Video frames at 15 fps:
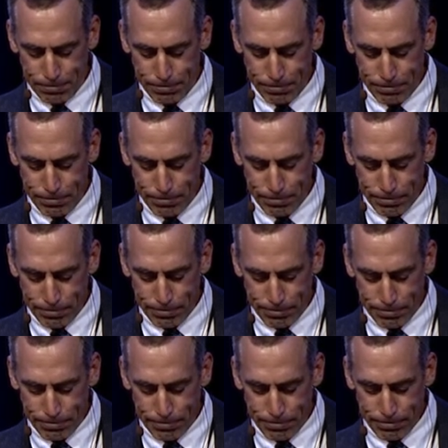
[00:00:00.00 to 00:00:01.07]

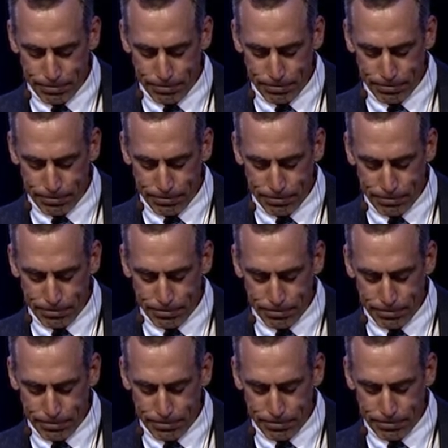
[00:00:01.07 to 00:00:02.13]

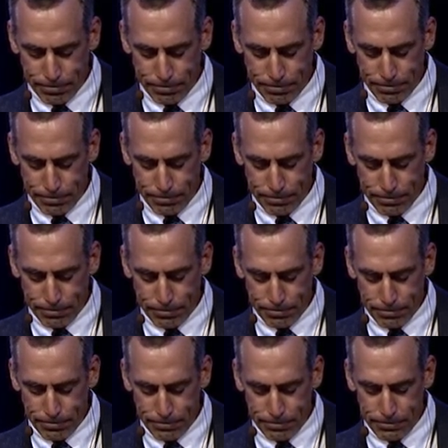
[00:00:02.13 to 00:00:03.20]

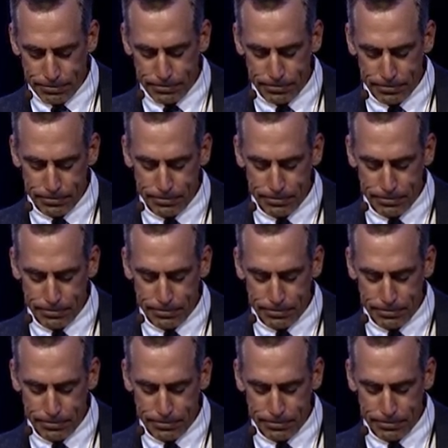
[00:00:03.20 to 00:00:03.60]
Nobody speaks.